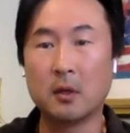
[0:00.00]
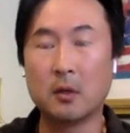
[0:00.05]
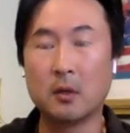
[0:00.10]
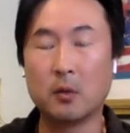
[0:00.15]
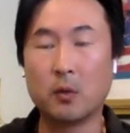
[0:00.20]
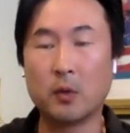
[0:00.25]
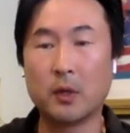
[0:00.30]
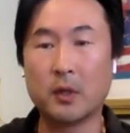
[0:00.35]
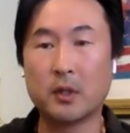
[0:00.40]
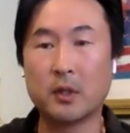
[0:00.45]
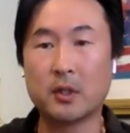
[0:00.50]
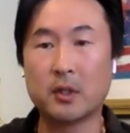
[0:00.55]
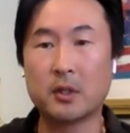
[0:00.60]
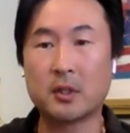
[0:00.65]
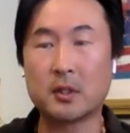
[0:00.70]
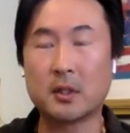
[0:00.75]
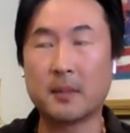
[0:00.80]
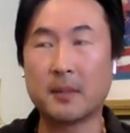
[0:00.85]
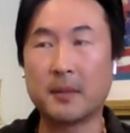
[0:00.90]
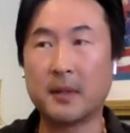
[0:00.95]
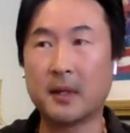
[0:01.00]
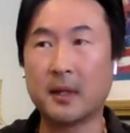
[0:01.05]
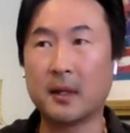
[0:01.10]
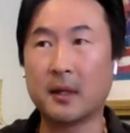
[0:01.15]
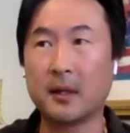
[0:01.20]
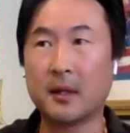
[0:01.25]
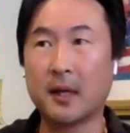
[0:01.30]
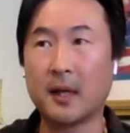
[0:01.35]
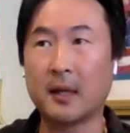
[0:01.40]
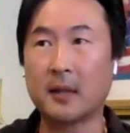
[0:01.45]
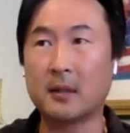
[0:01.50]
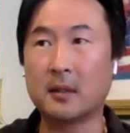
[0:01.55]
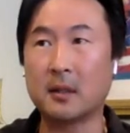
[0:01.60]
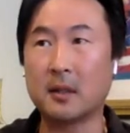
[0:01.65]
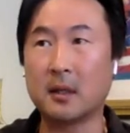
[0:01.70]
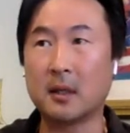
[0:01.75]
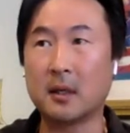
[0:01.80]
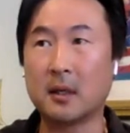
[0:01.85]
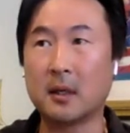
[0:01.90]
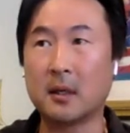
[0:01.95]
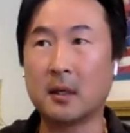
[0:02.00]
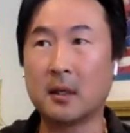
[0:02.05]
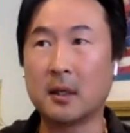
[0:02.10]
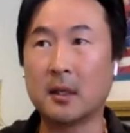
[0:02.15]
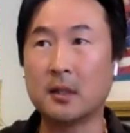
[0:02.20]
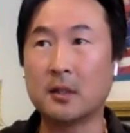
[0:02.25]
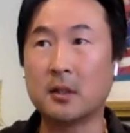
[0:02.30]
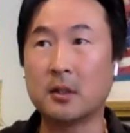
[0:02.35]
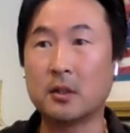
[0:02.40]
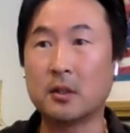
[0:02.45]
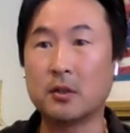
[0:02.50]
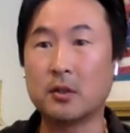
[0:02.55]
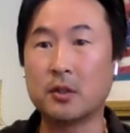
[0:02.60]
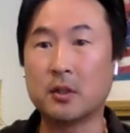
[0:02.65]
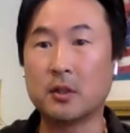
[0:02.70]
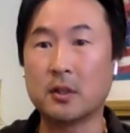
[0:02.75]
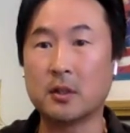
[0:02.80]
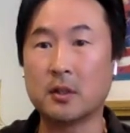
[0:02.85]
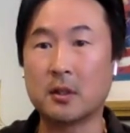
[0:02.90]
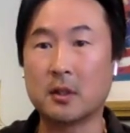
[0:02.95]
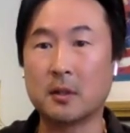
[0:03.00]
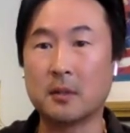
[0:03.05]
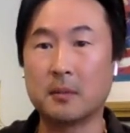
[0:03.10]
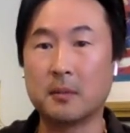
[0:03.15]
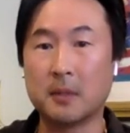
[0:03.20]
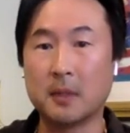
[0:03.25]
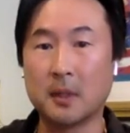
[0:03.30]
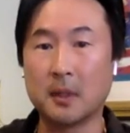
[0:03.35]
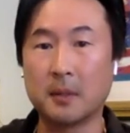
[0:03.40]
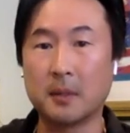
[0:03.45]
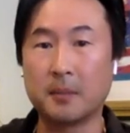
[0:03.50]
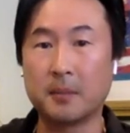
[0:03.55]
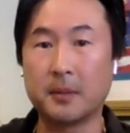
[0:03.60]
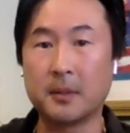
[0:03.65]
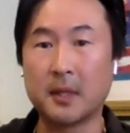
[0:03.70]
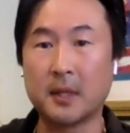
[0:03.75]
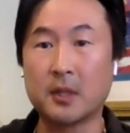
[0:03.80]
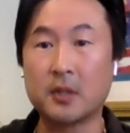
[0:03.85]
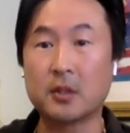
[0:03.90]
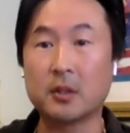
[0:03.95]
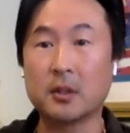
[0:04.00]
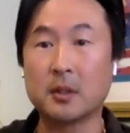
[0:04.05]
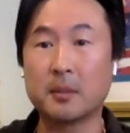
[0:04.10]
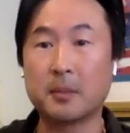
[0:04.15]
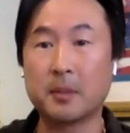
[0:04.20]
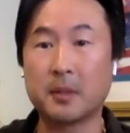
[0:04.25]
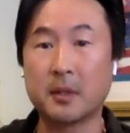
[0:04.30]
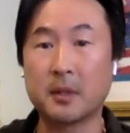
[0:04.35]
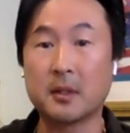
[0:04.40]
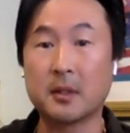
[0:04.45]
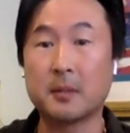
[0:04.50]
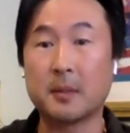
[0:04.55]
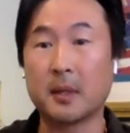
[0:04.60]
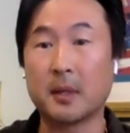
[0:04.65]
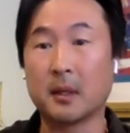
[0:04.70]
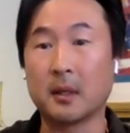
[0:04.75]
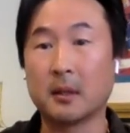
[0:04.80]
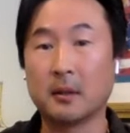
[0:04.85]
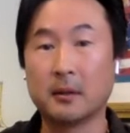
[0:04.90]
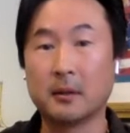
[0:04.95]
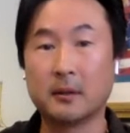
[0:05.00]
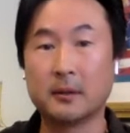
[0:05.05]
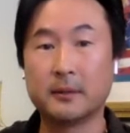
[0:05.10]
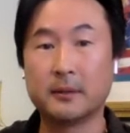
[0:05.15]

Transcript: which something that institutions could potentially participate in.